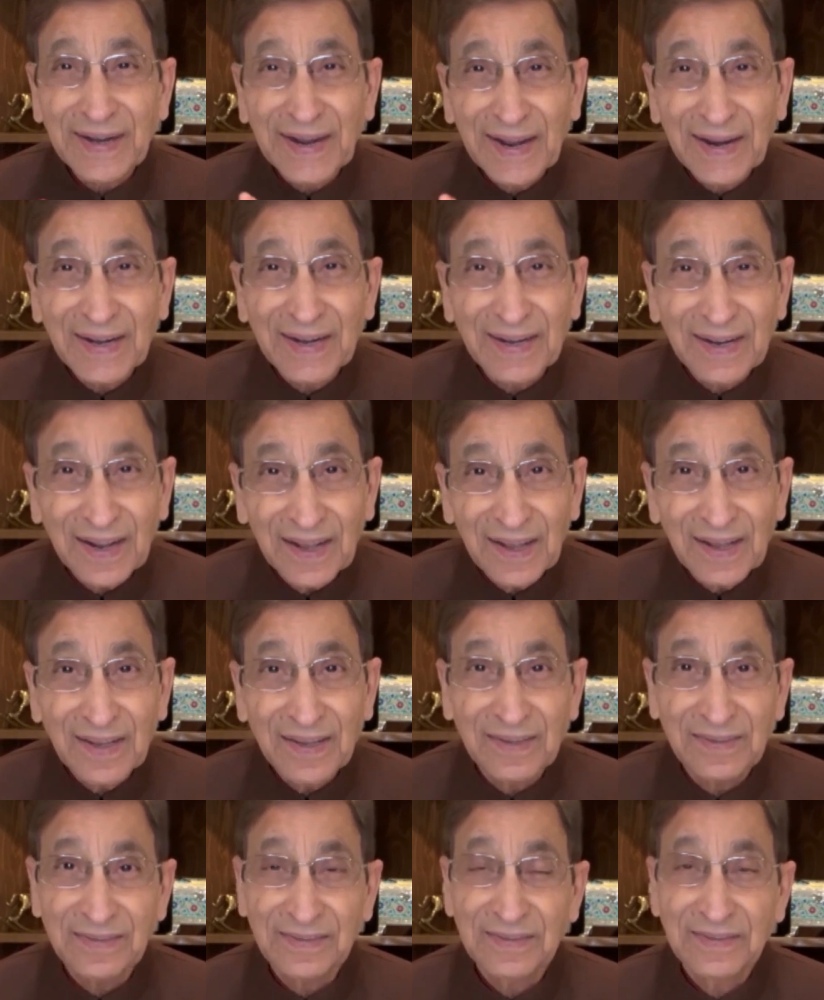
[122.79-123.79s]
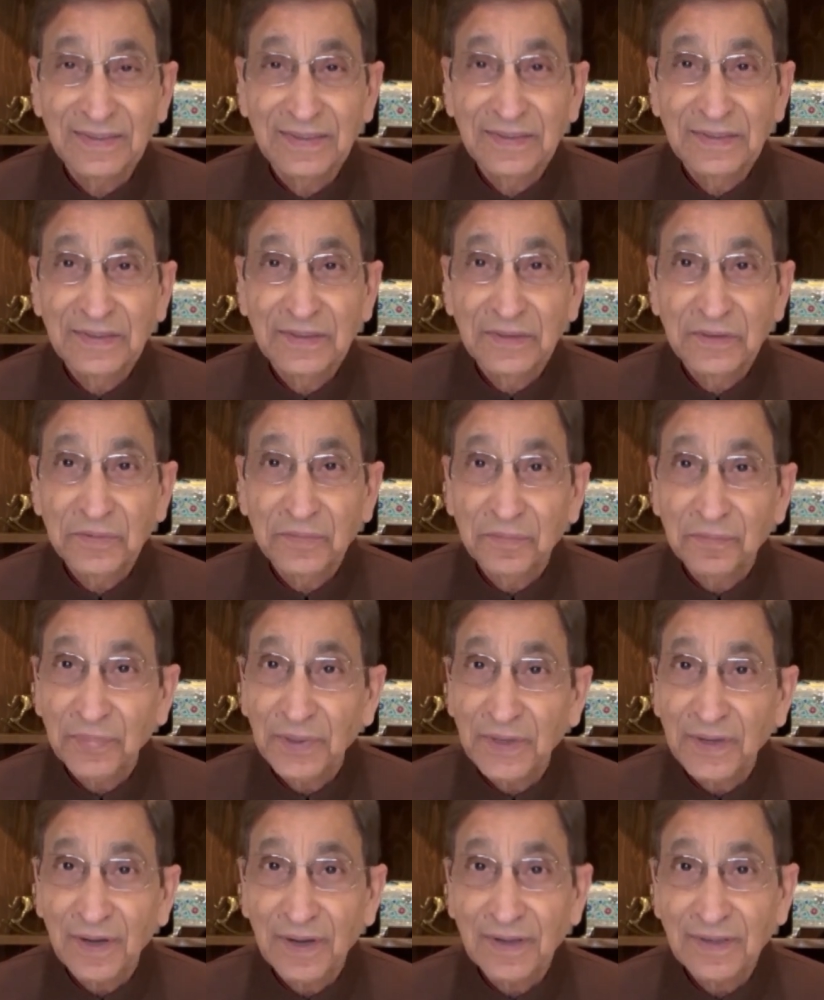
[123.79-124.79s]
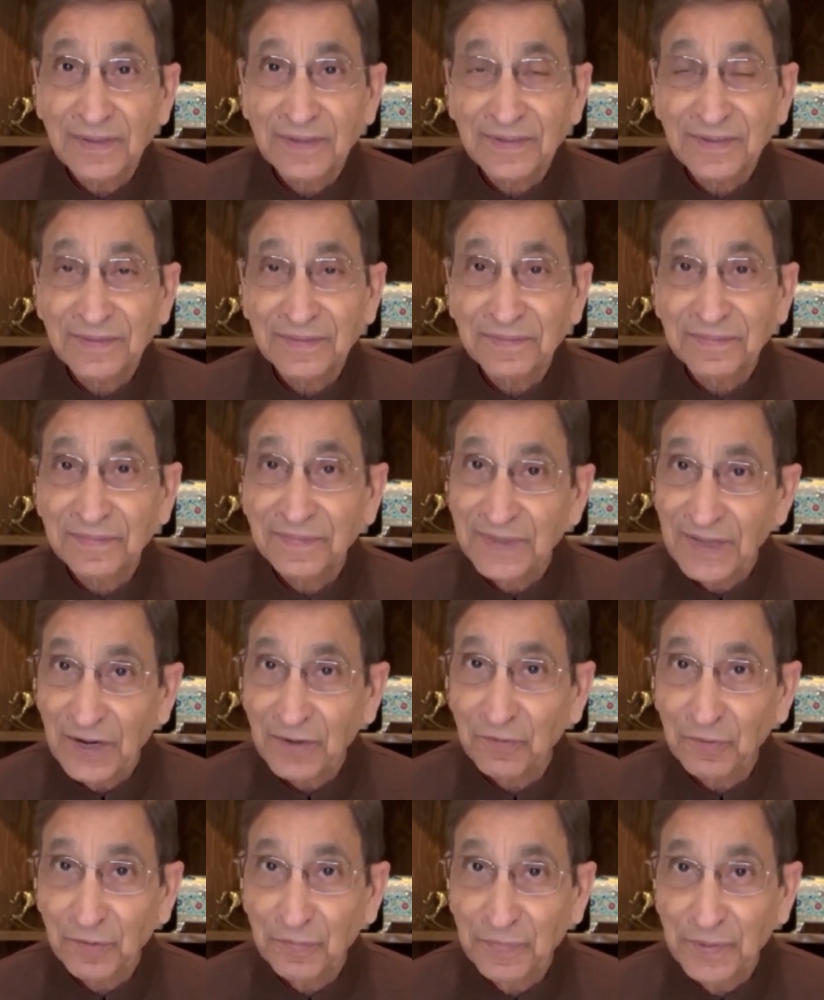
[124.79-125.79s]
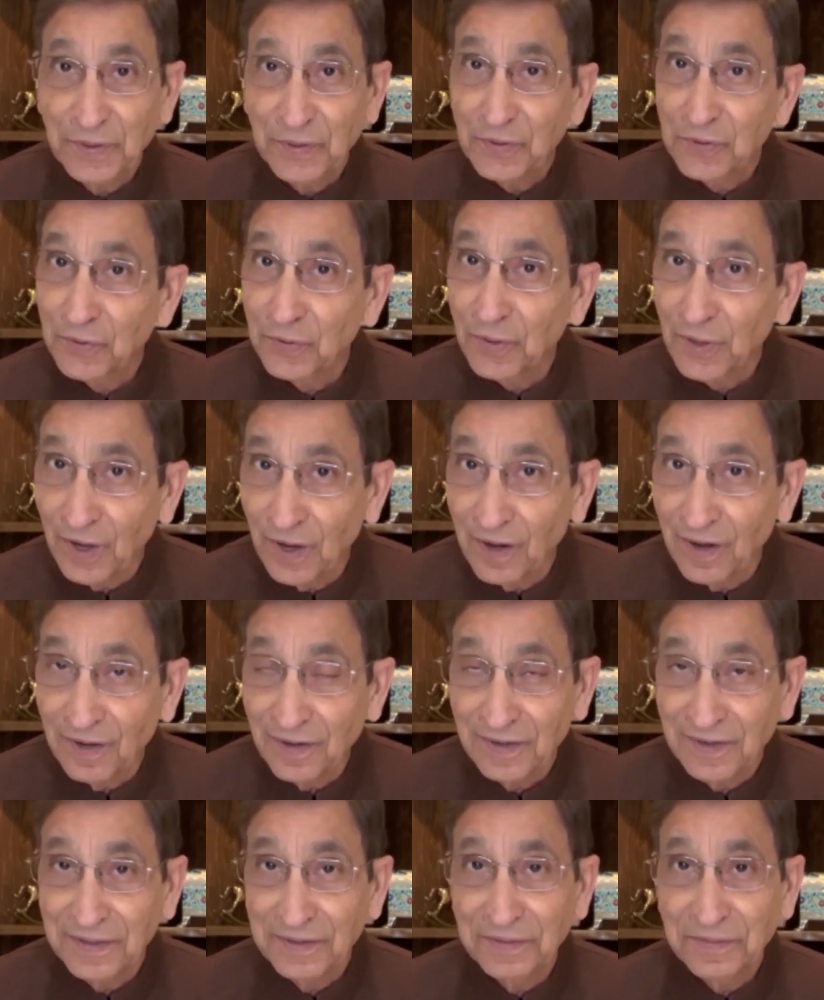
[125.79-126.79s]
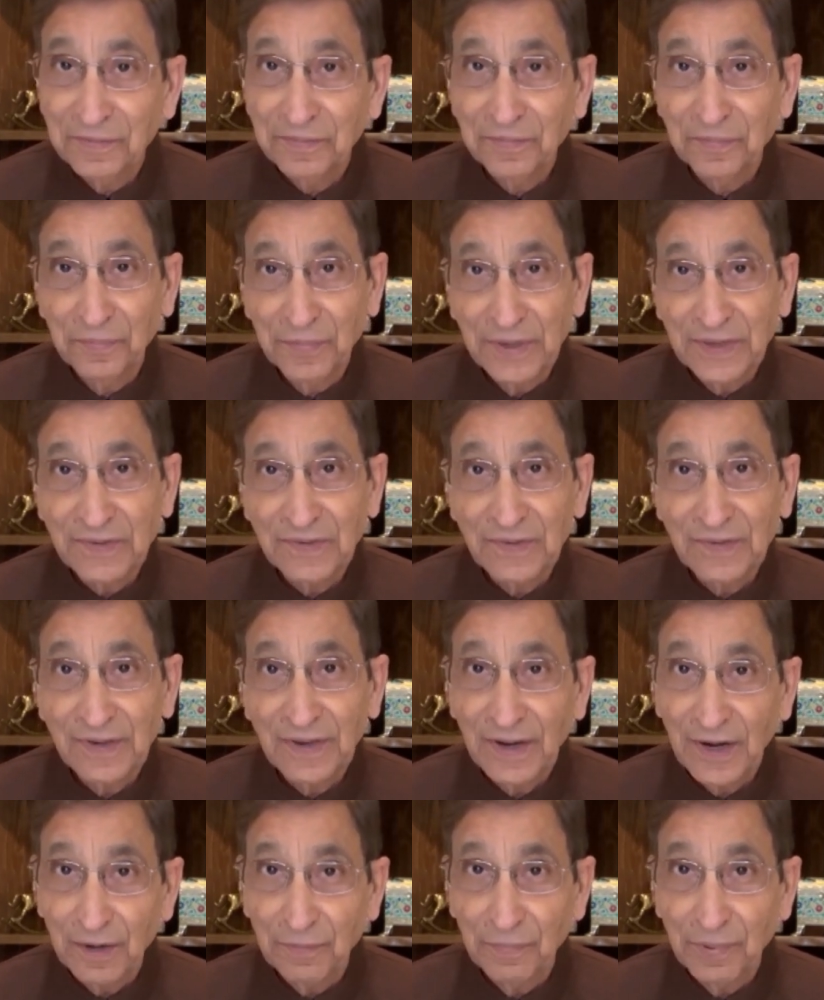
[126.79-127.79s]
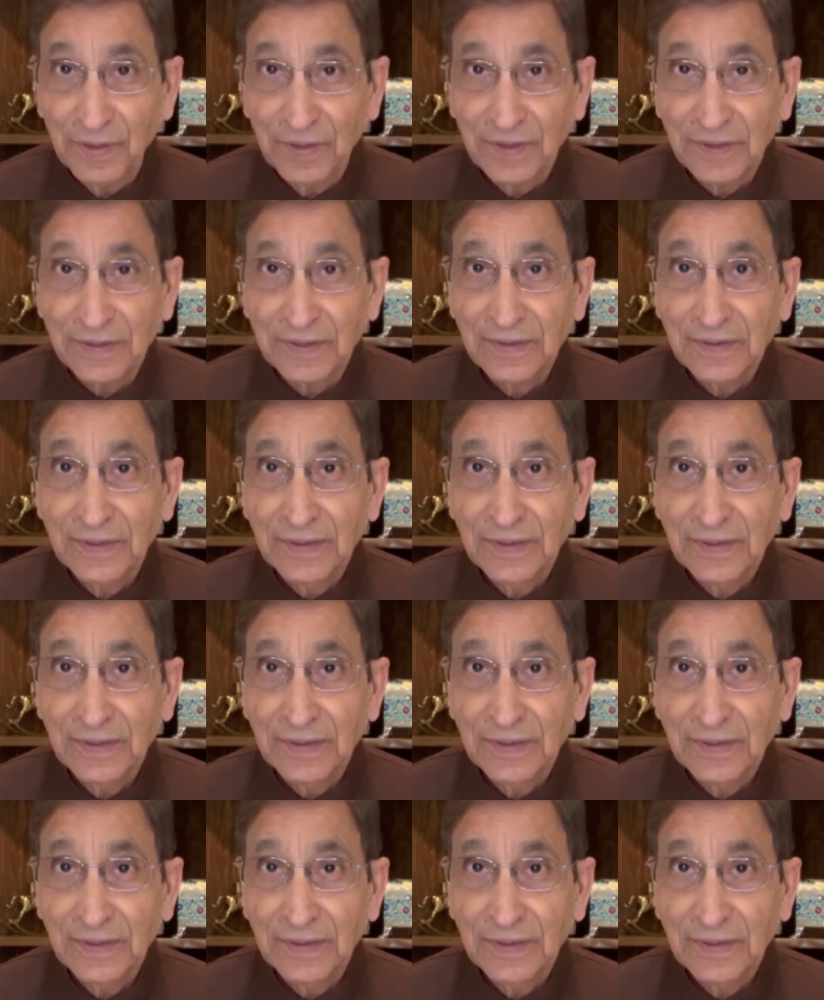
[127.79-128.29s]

10 days because that will be too long. Mitch Hedberg.